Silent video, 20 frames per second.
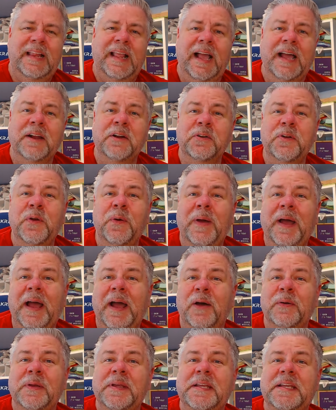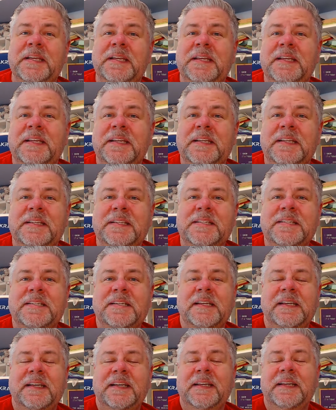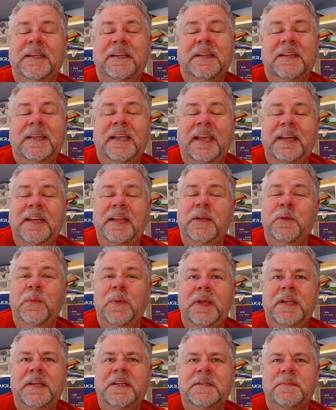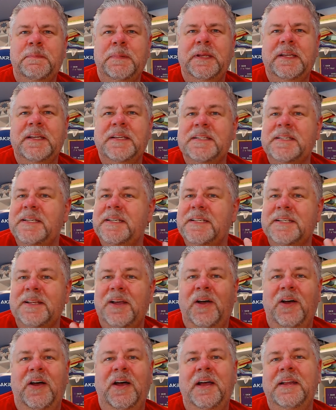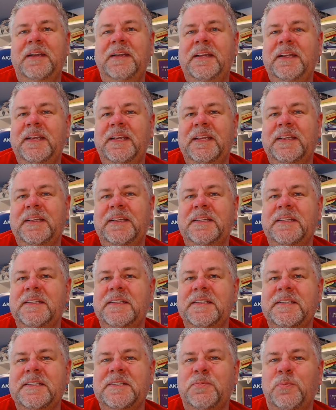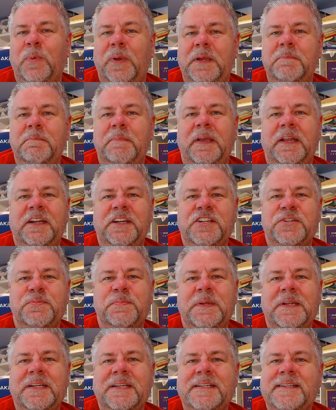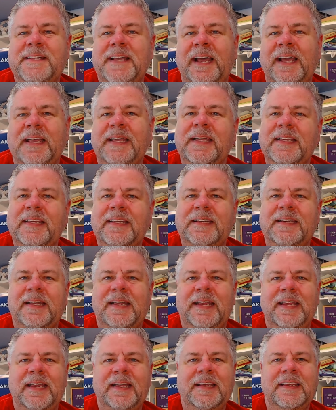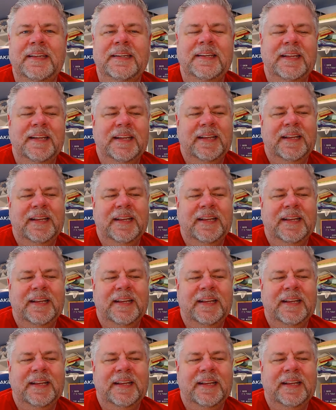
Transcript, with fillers: I don't know how he is gaining weight because he's on his weight management diet and